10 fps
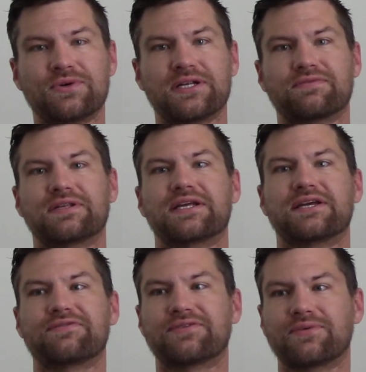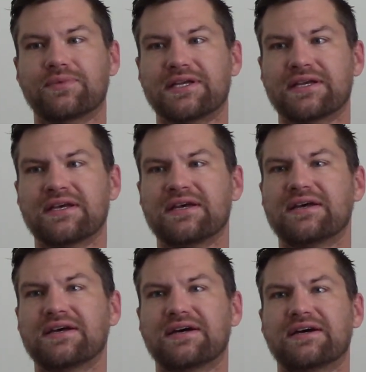it every day for a week.
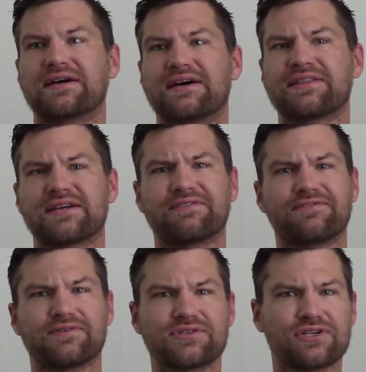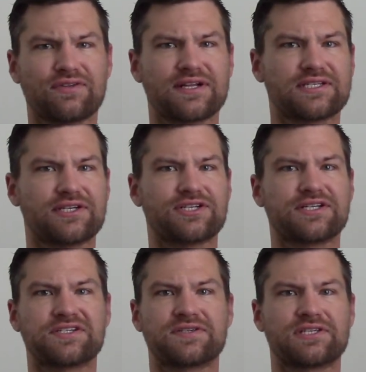Uh, I think I first saw that
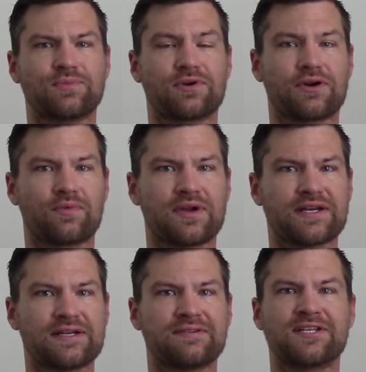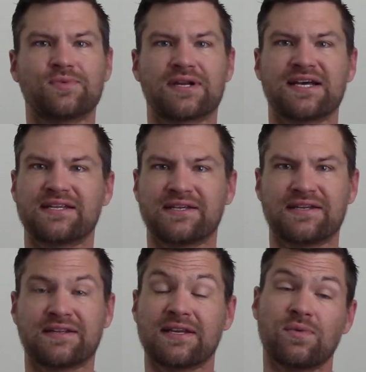suggestion somewhere on Reddit. That's what I
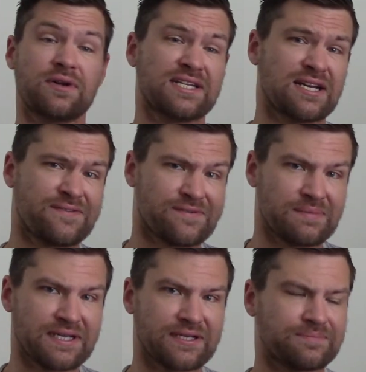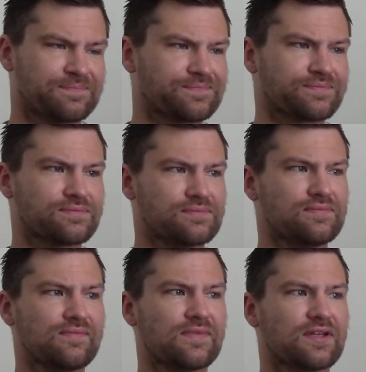did, and that worked out for me.
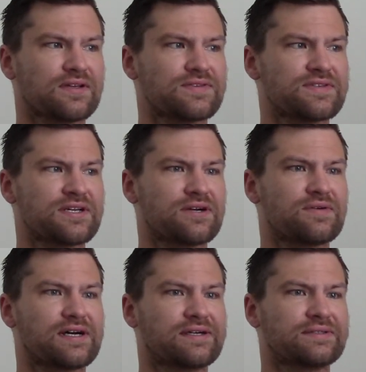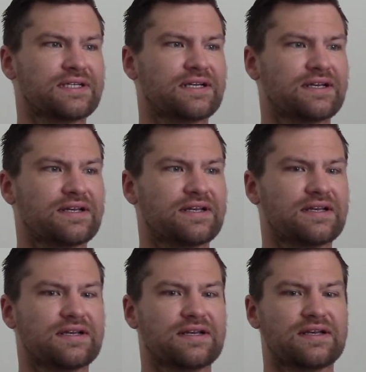So, uh,
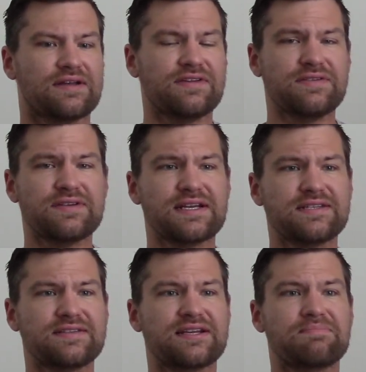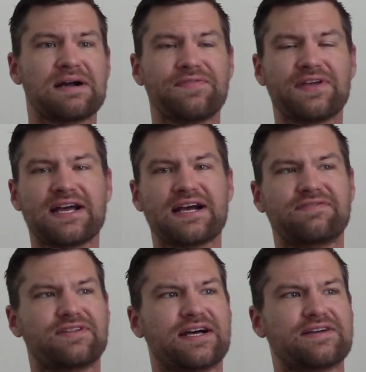the other nice thing about the
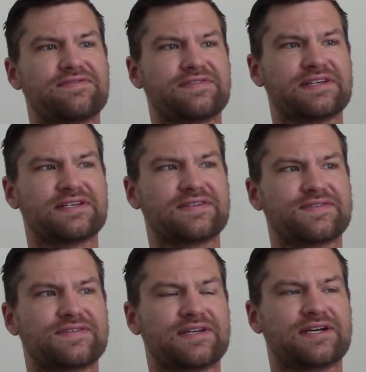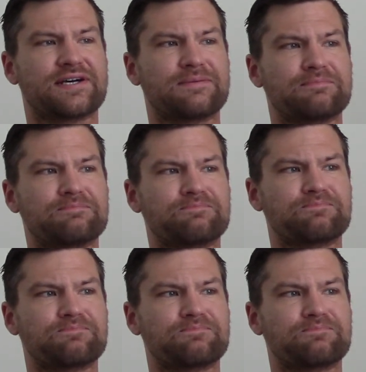Half Life is um,